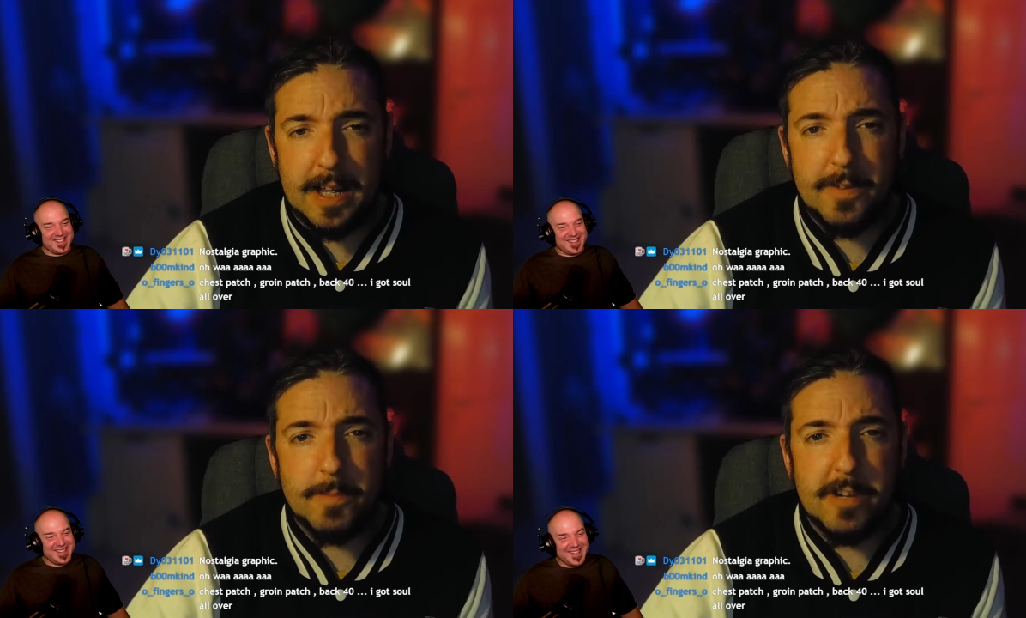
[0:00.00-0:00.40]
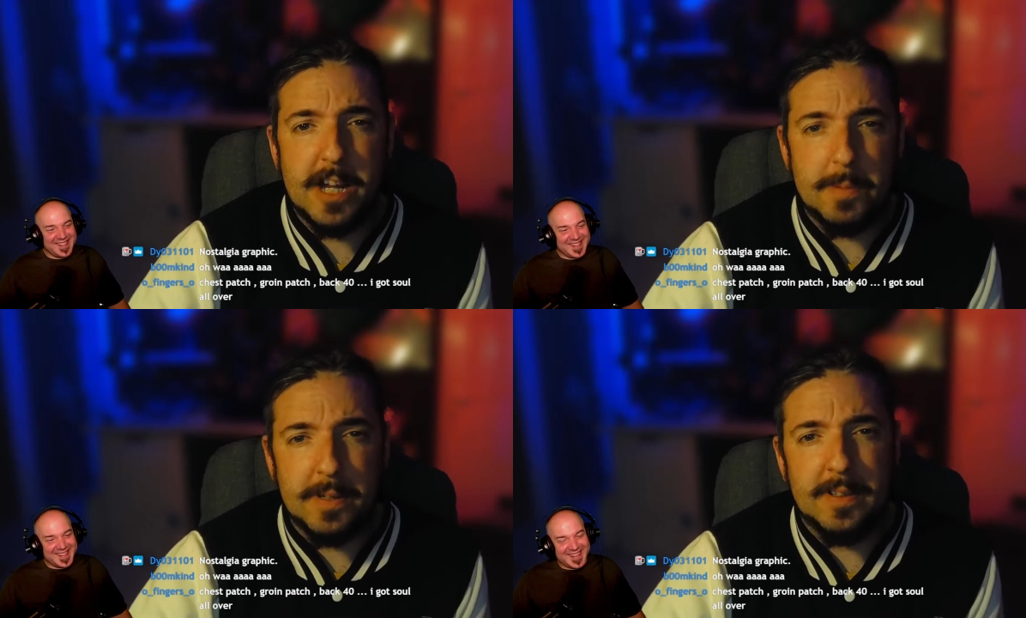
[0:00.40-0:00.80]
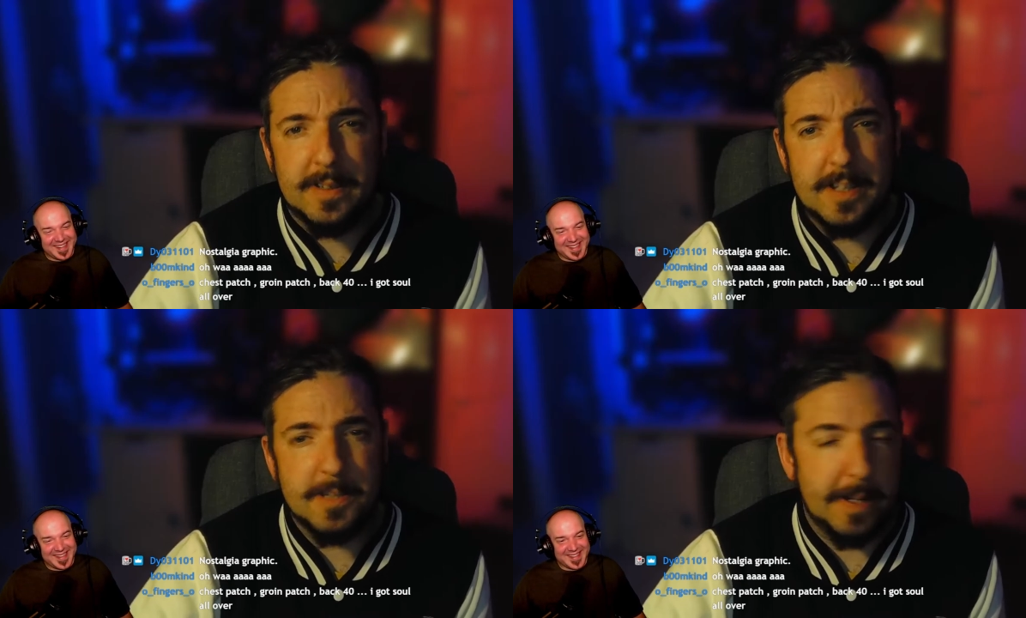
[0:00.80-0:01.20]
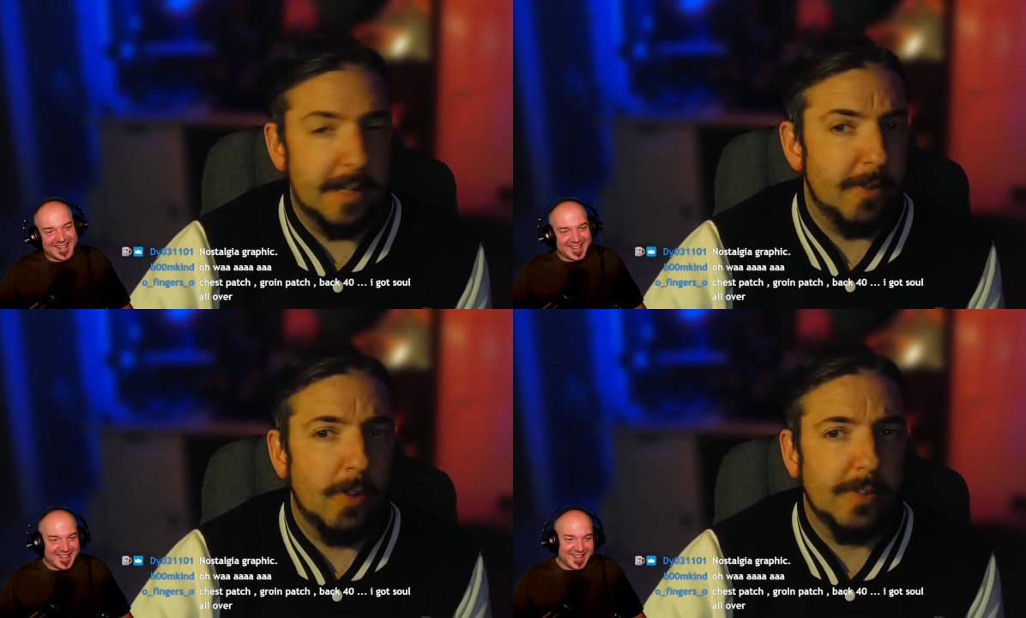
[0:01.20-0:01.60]
Speaker 1: David Braben has
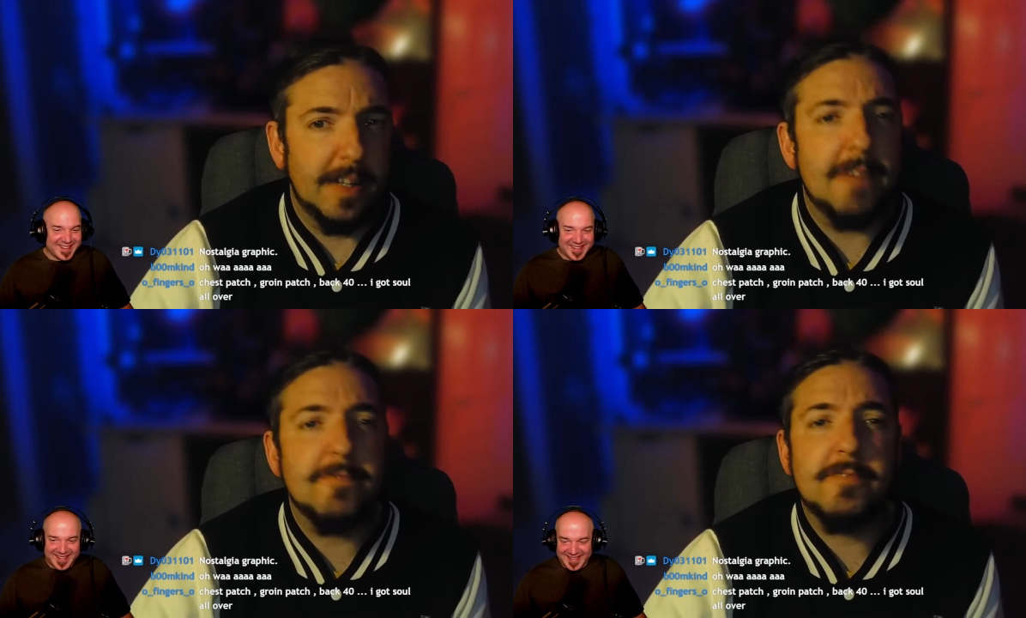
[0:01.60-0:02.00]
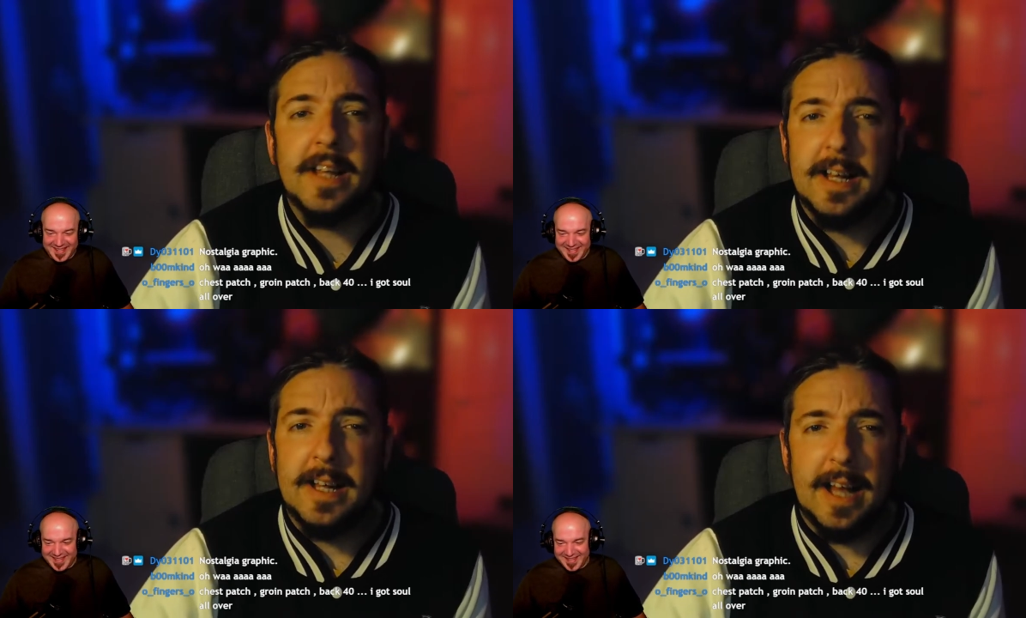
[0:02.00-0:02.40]
been involved in every